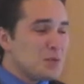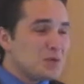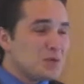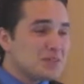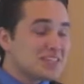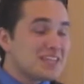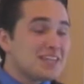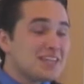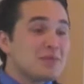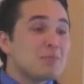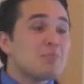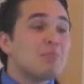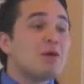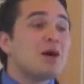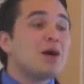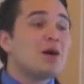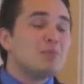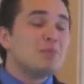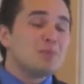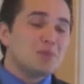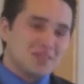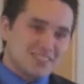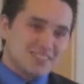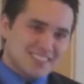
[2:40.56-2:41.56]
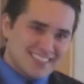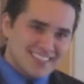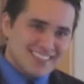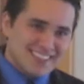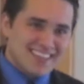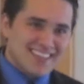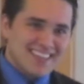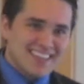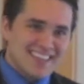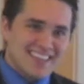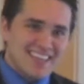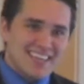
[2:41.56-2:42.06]
he was getting pummeled.
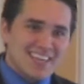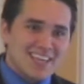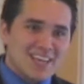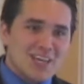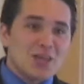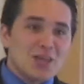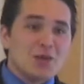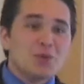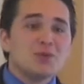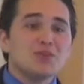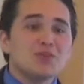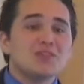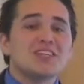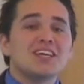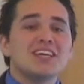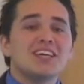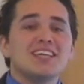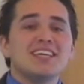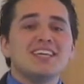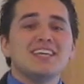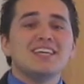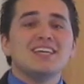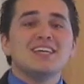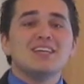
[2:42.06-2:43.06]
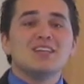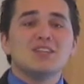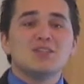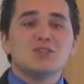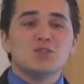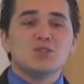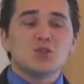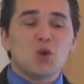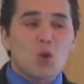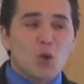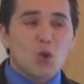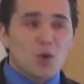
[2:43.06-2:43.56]
He was getting
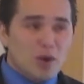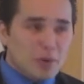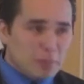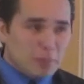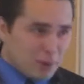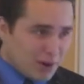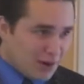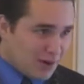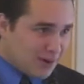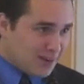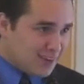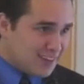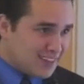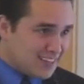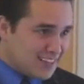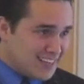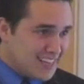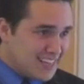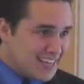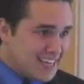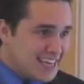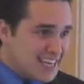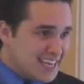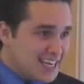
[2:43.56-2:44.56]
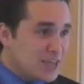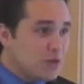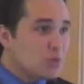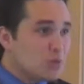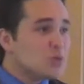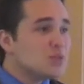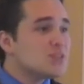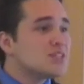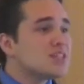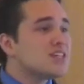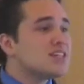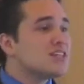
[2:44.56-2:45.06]
tore apart. He
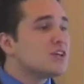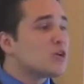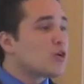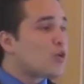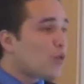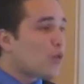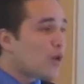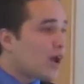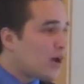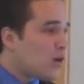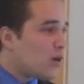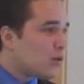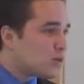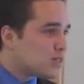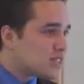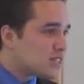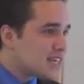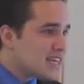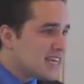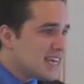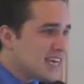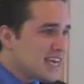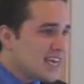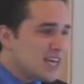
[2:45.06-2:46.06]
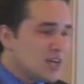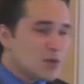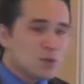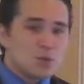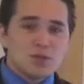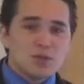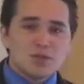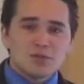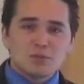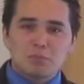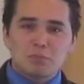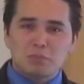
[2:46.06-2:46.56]
was in the ground. He
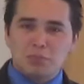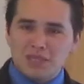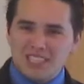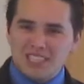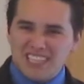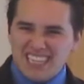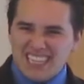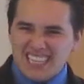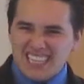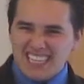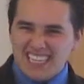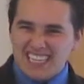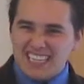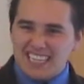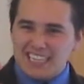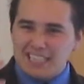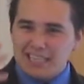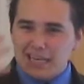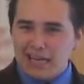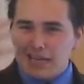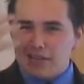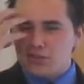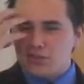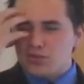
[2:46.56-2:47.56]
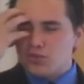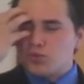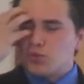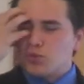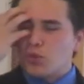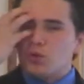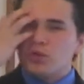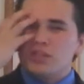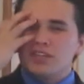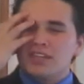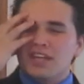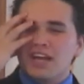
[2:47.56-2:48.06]
was bleeding. He had
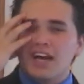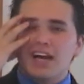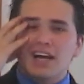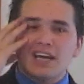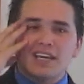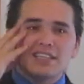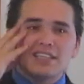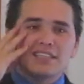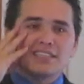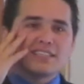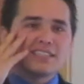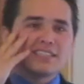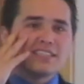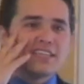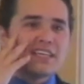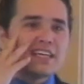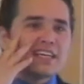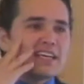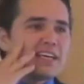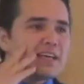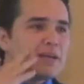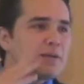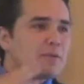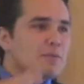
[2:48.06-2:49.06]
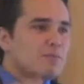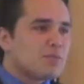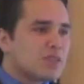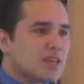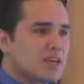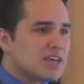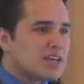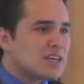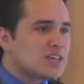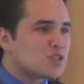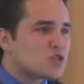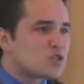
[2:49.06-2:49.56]
swollen eyes.
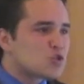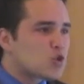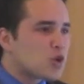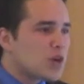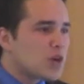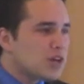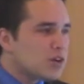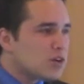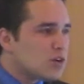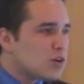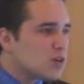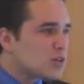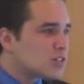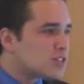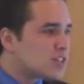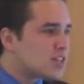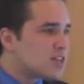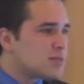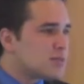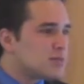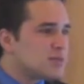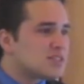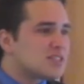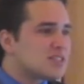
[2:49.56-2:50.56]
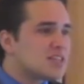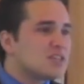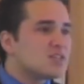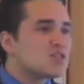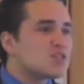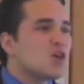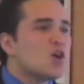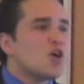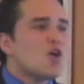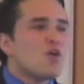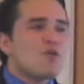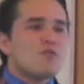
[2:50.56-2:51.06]
His trainer looks at him and
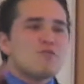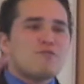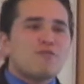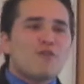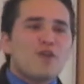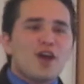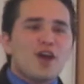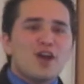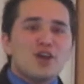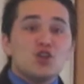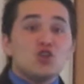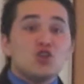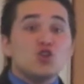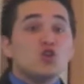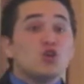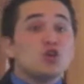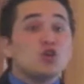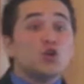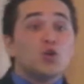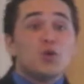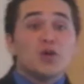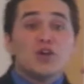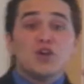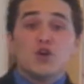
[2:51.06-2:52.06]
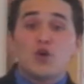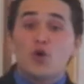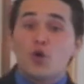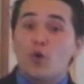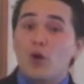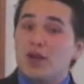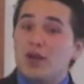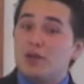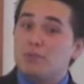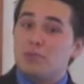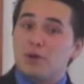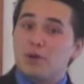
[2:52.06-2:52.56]
says, Fred, you're doing
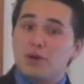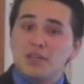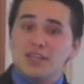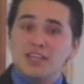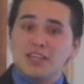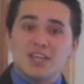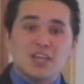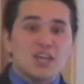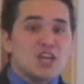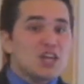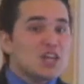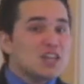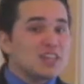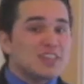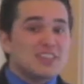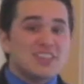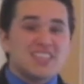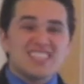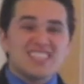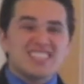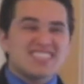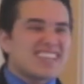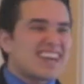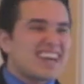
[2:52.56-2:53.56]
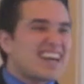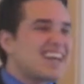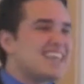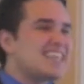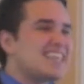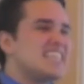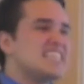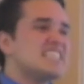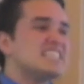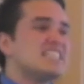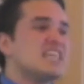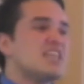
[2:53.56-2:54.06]
great, buddy. This
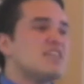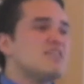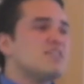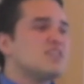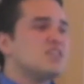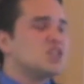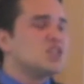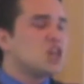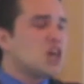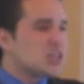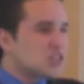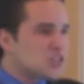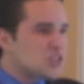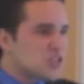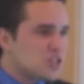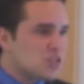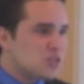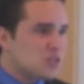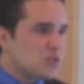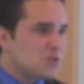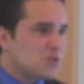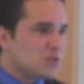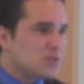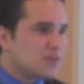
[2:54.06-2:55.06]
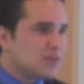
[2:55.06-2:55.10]
guy, he's not even touching you